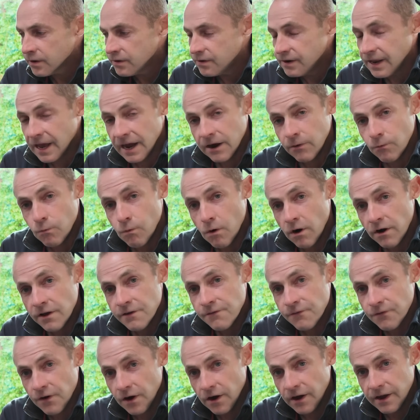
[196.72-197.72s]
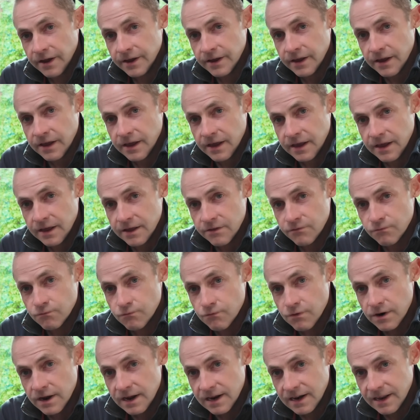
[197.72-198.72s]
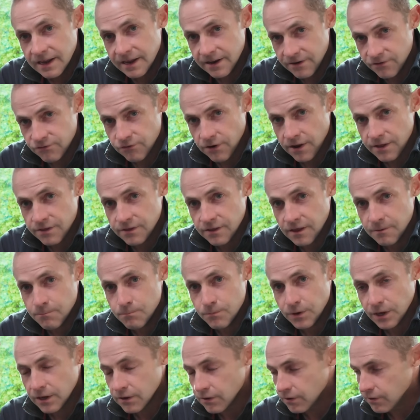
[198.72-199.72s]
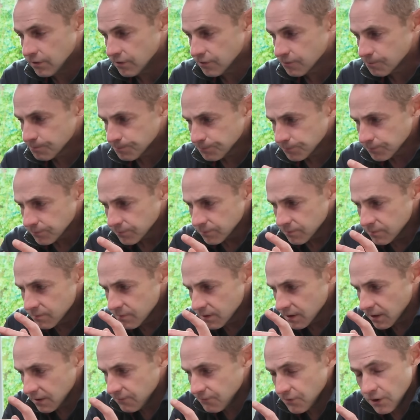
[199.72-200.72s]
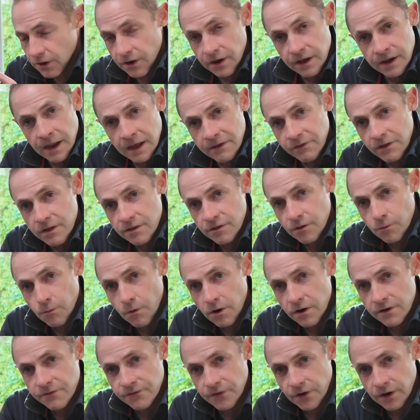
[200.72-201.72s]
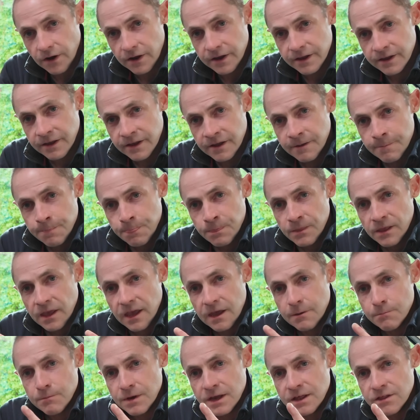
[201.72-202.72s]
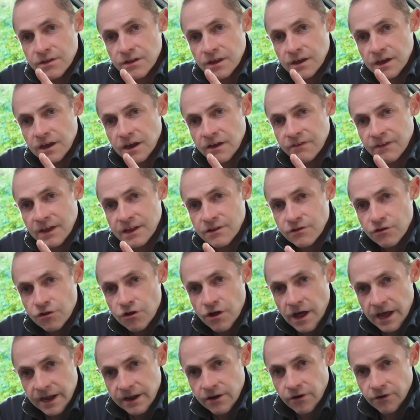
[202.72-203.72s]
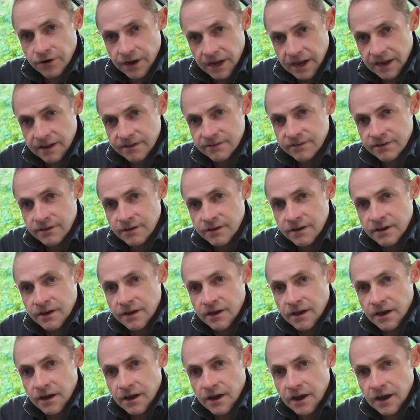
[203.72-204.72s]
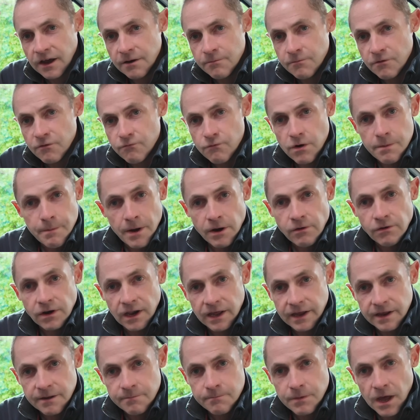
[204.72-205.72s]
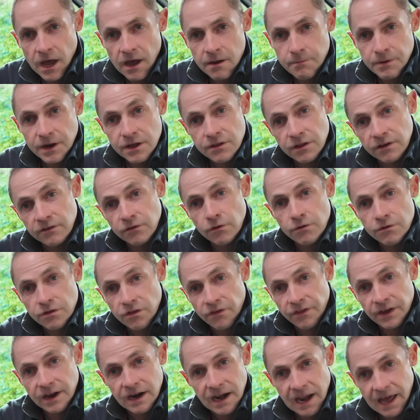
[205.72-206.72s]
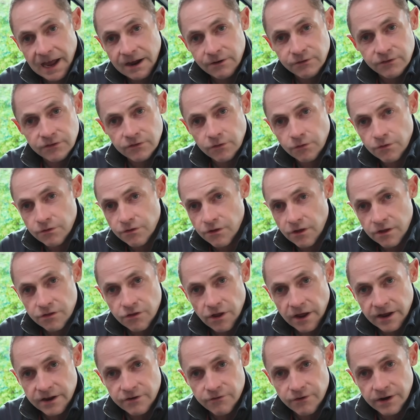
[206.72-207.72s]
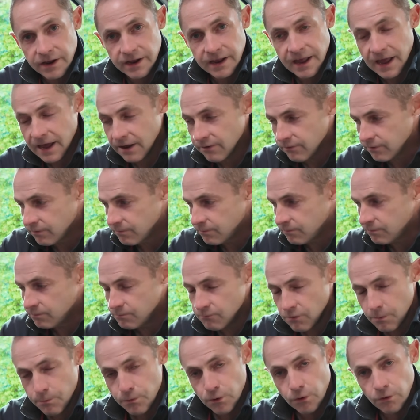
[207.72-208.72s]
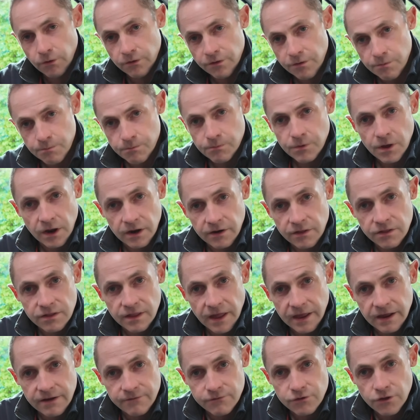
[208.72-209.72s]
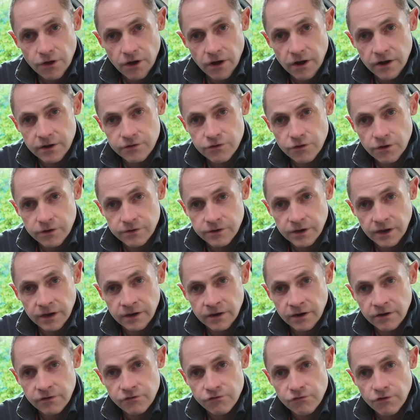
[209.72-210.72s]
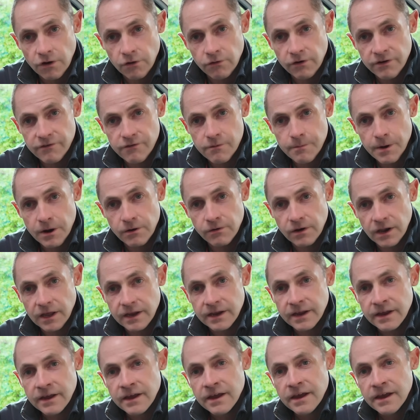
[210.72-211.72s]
Now, Wi-Fi is really interesting, because if you connect this to Wi-Fi, it means that you can then check on it remotely, because it talks to the cloud, talks to your Jackery account, and reports kind of state of charge, and you can control it remotely,